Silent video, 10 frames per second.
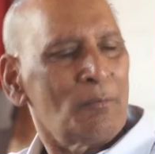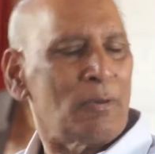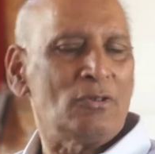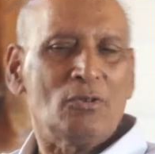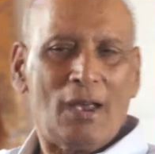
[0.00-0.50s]

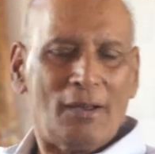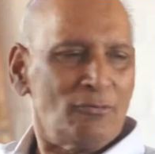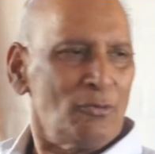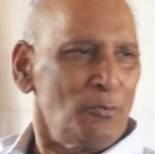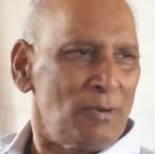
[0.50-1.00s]
But you
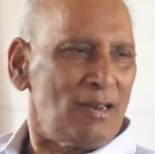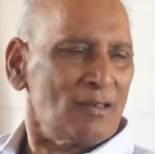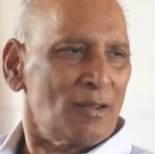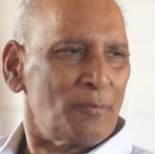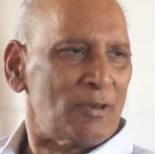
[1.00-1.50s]
have to be a
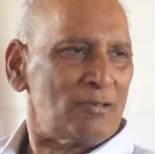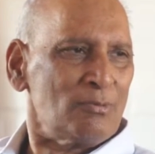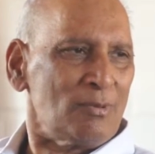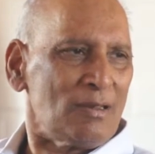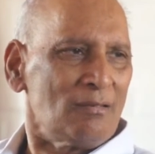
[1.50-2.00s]

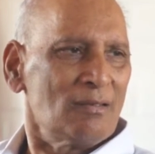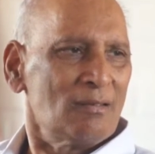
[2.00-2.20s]
tapasvi.